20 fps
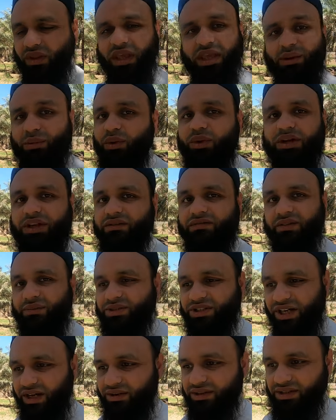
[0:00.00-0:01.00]
he won't eat
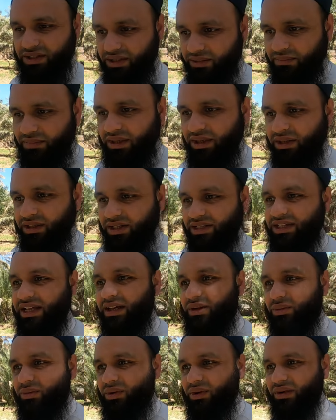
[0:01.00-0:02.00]
from charity the
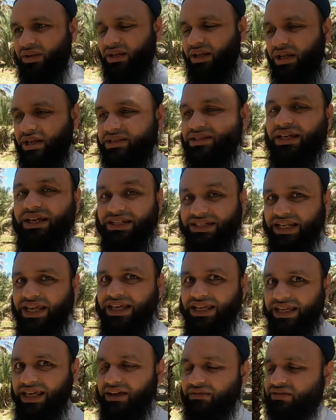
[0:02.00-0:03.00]
second one is he'll
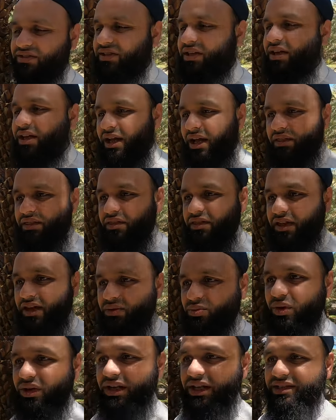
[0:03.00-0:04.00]
take gifts and the
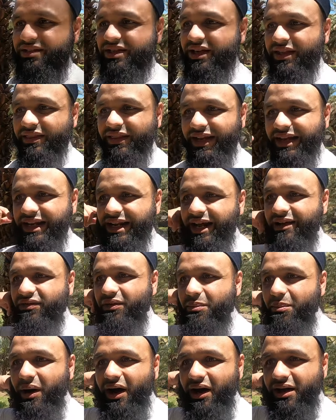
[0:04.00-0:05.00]
third one is that he'll
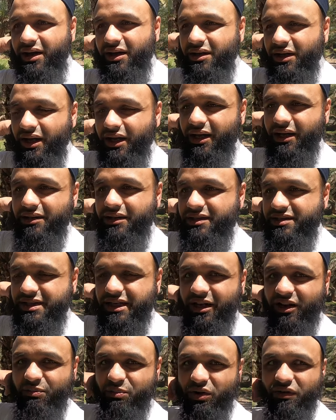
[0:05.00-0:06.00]
have a mark uh, the
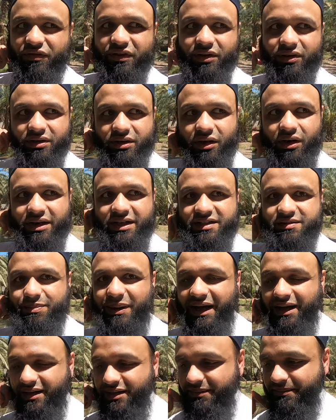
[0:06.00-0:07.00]
seal of prophethood on his
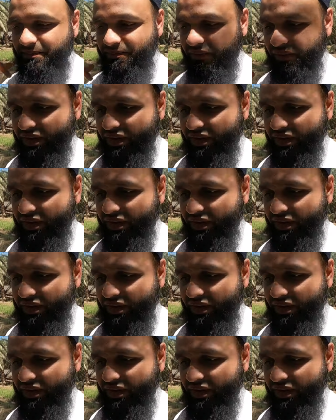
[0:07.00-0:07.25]
back